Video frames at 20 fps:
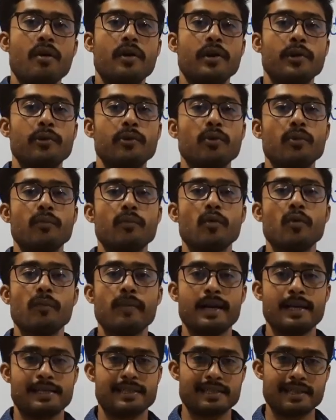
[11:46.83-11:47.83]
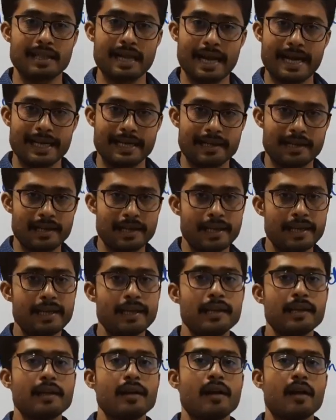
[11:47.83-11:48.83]
do movement,
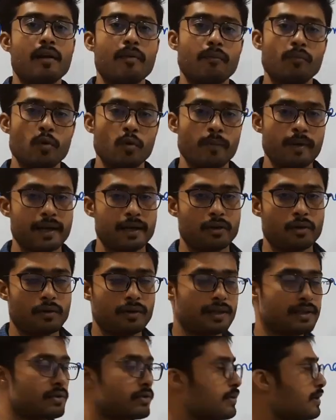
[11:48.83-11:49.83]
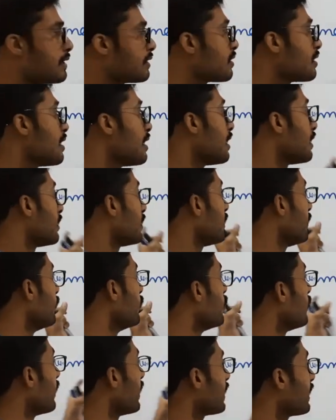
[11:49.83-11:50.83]
slightly movement. Okay students, the
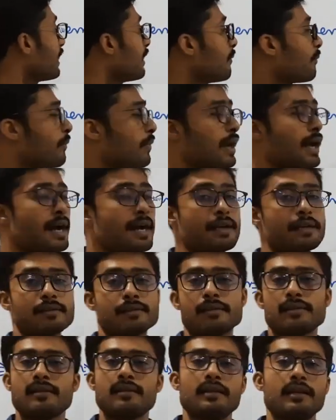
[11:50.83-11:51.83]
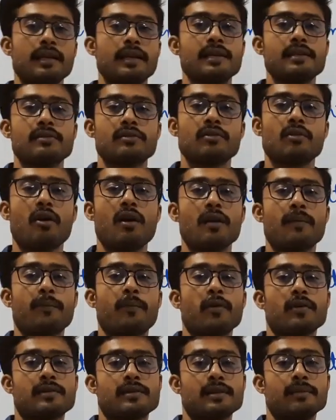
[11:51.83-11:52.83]
movement in plants is not
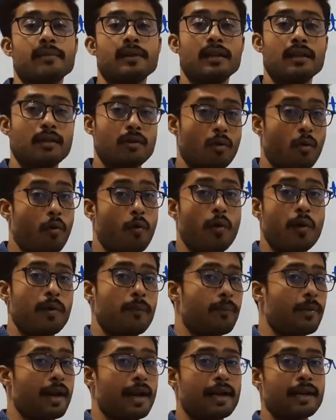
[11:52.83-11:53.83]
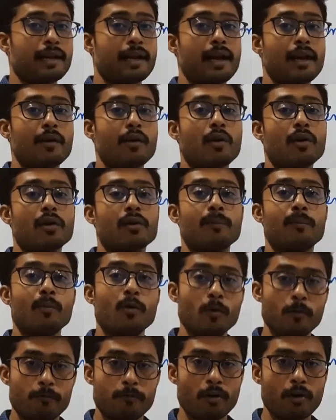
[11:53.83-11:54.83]
possible. Whole plant cannot
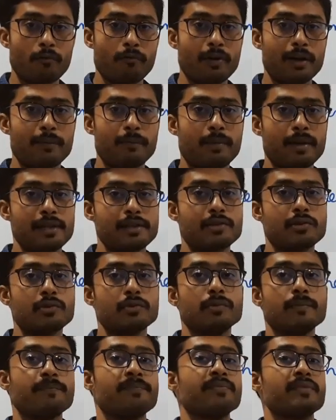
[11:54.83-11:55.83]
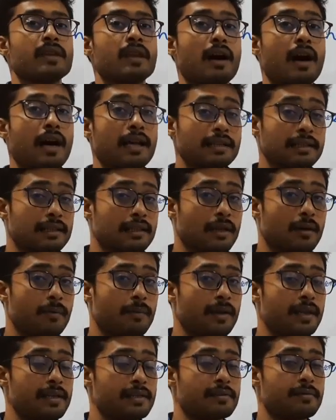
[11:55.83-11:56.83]
move from one place to another
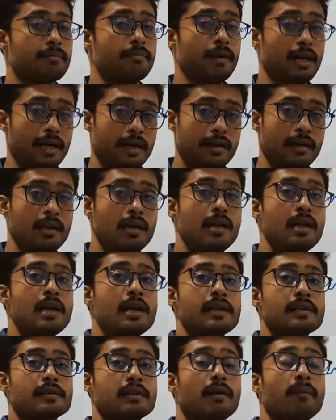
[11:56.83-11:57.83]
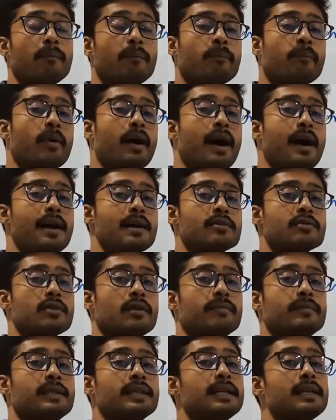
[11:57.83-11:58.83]
place, but some parts
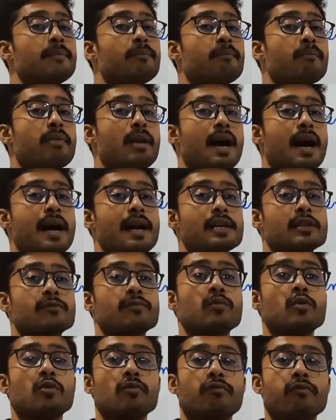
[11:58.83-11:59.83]
of the plants move